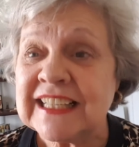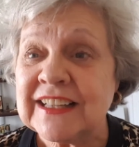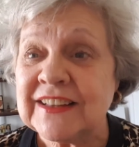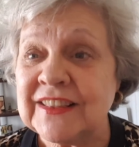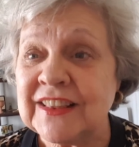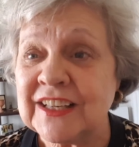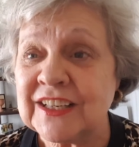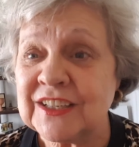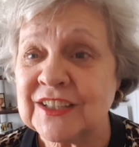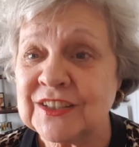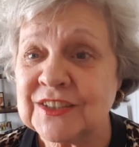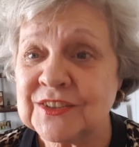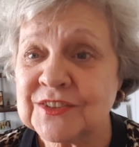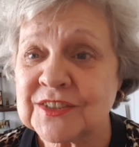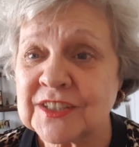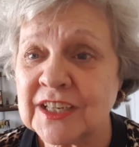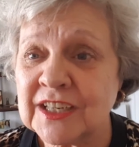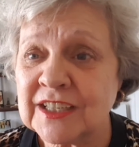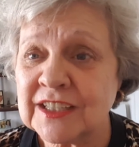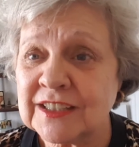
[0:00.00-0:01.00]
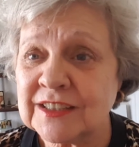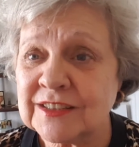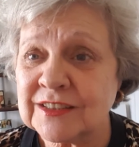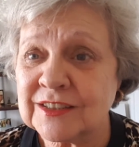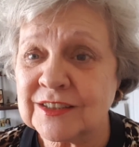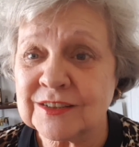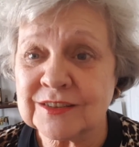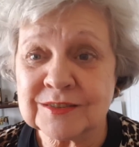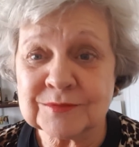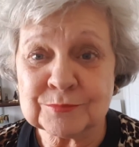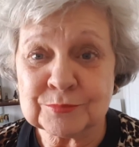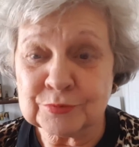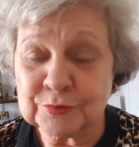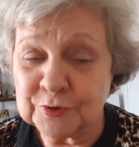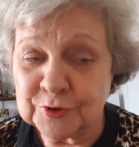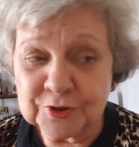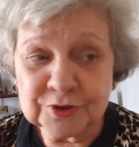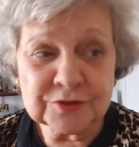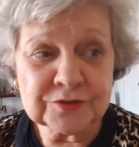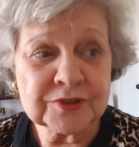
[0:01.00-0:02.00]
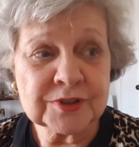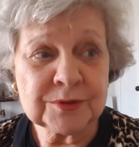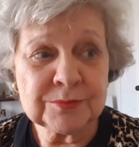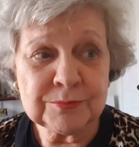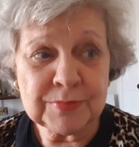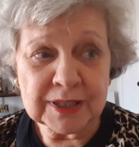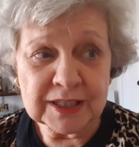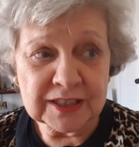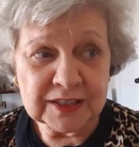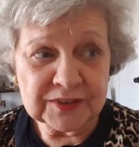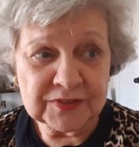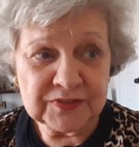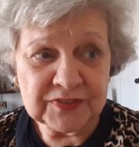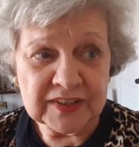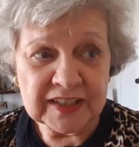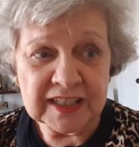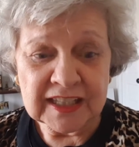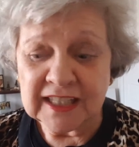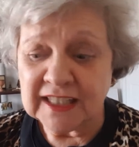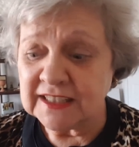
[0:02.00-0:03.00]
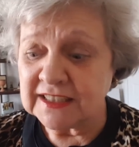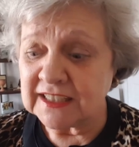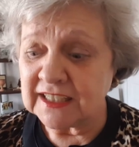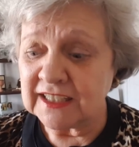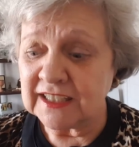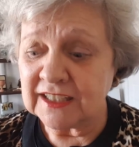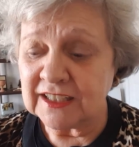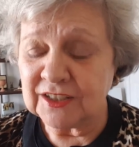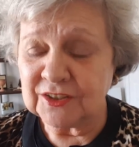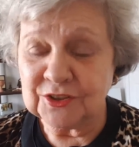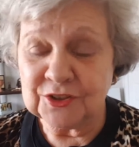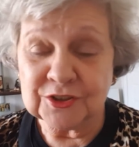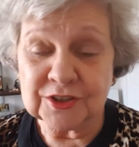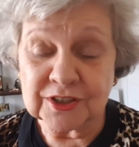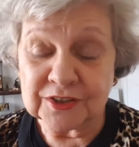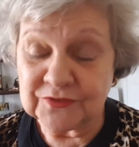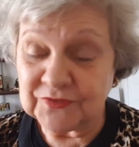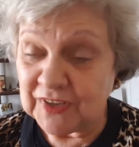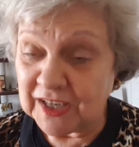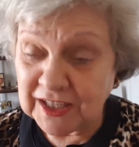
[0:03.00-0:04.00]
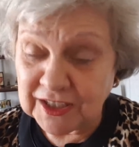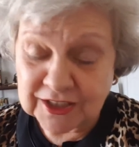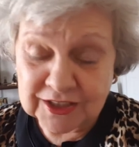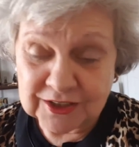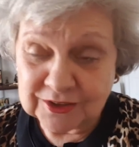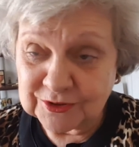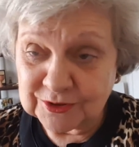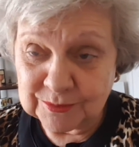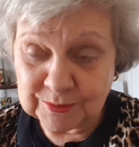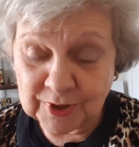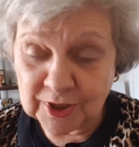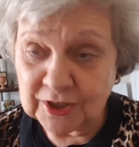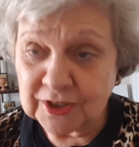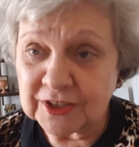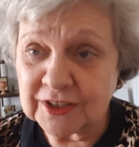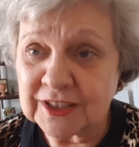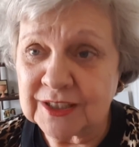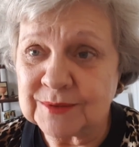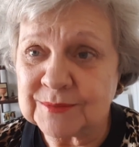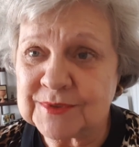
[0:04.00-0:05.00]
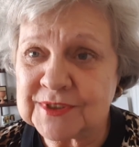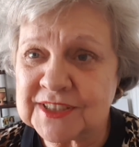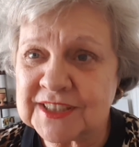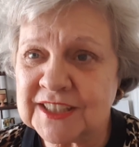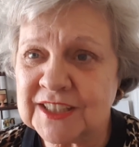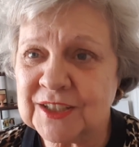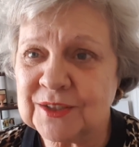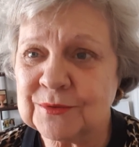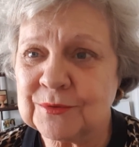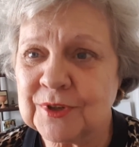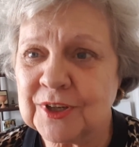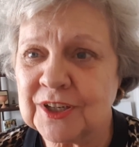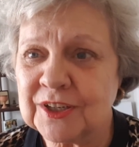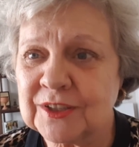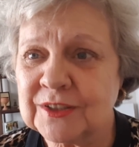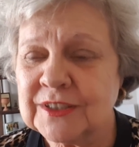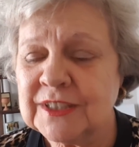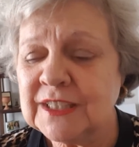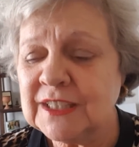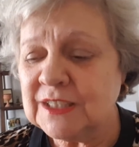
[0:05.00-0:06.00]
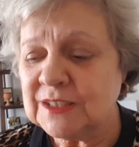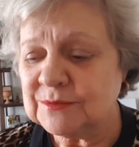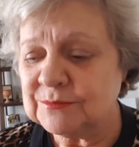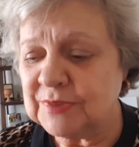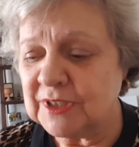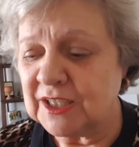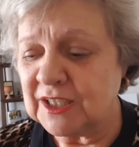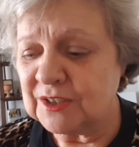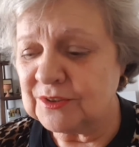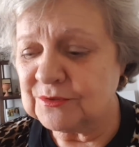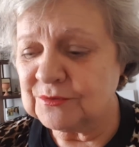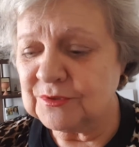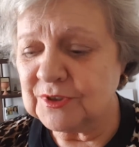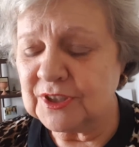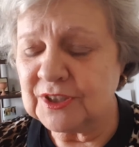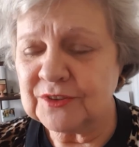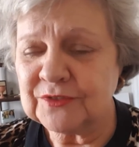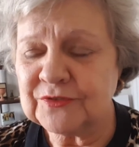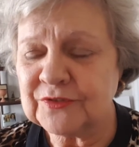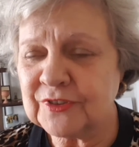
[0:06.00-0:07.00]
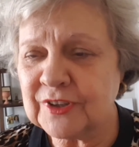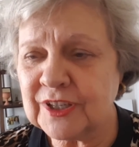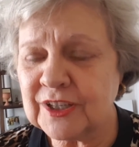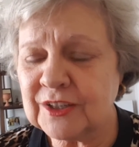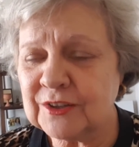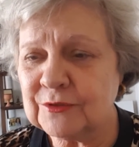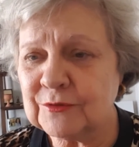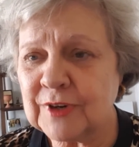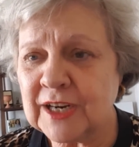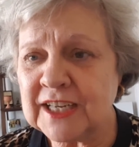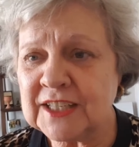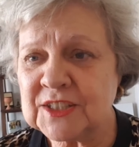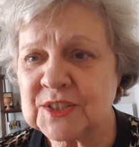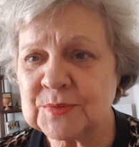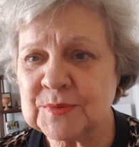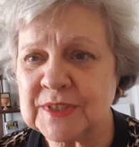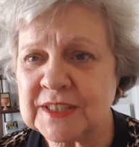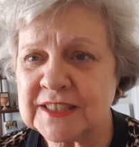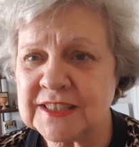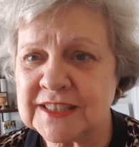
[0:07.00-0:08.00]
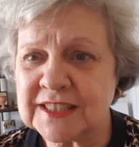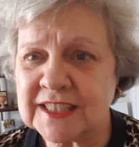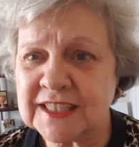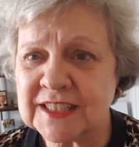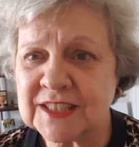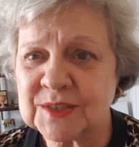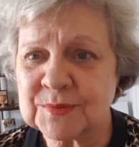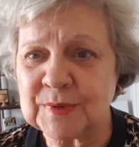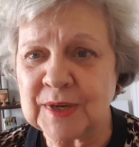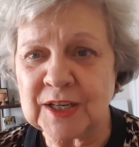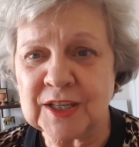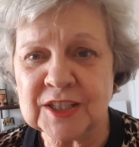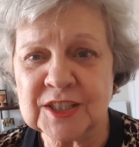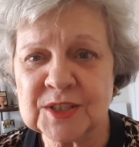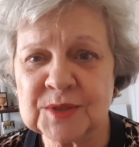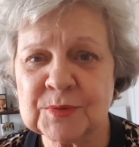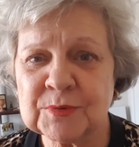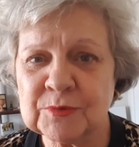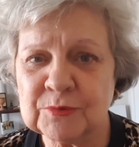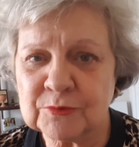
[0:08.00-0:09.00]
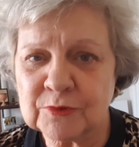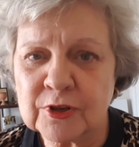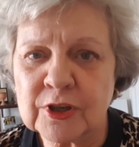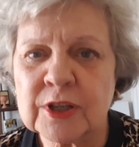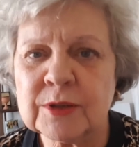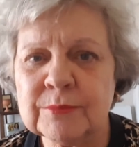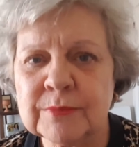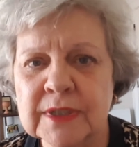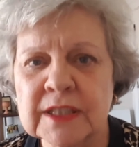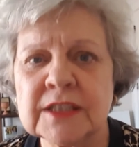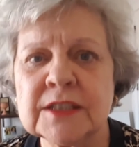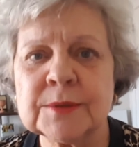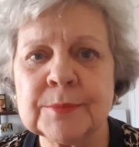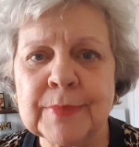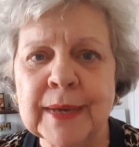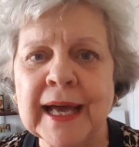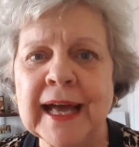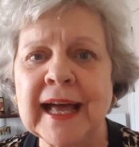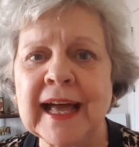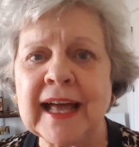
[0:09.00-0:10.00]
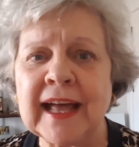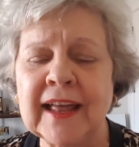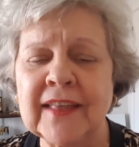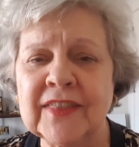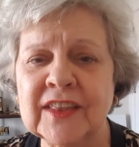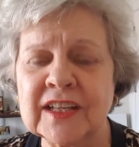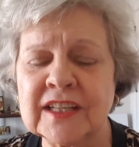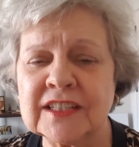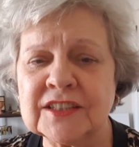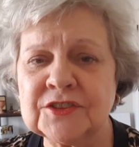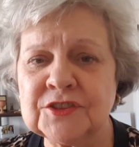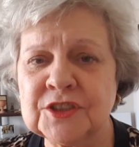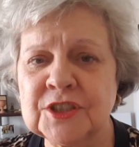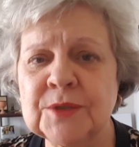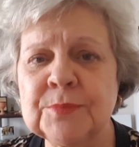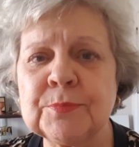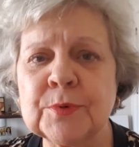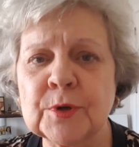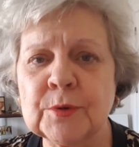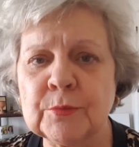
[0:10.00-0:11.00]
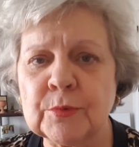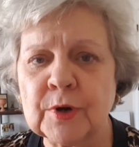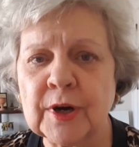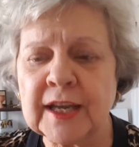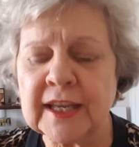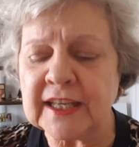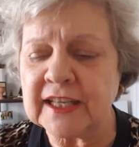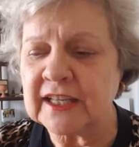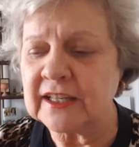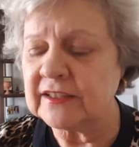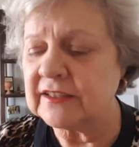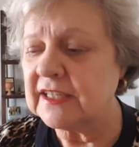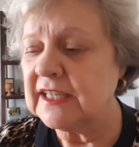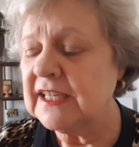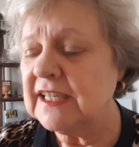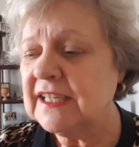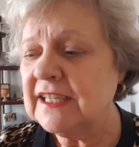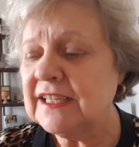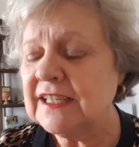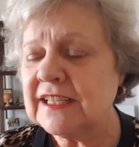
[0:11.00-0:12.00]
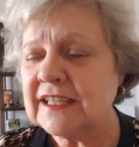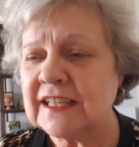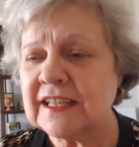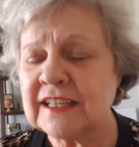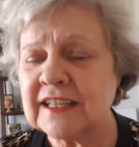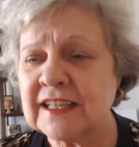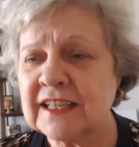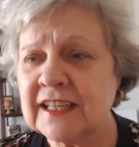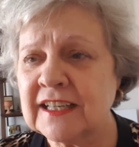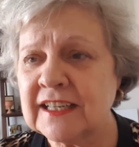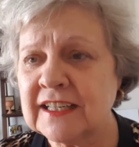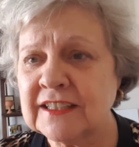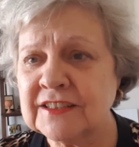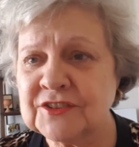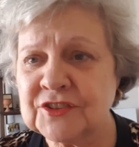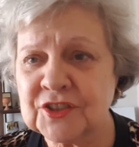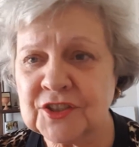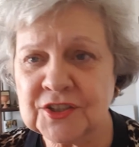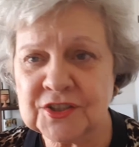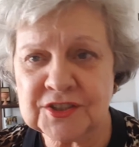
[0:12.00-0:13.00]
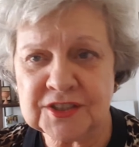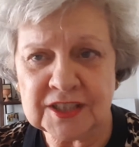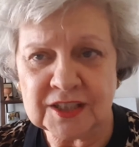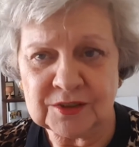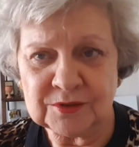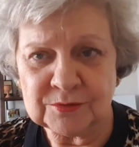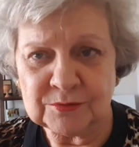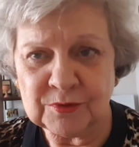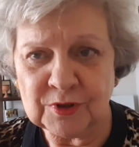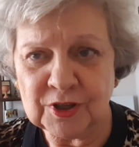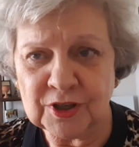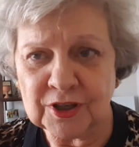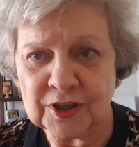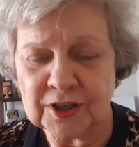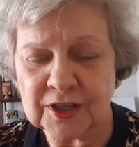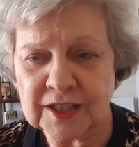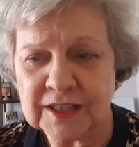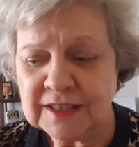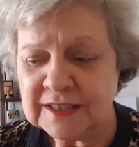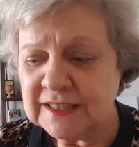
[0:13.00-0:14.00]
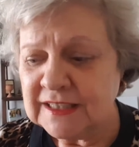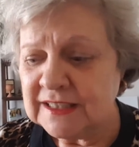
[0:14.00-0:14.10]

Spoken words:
There's a proven benefit, and you can find it on the market almost anywhere. But when a friend writes me and says, "My husband wanted me to buy the cheaper brand, and it just didn't work,"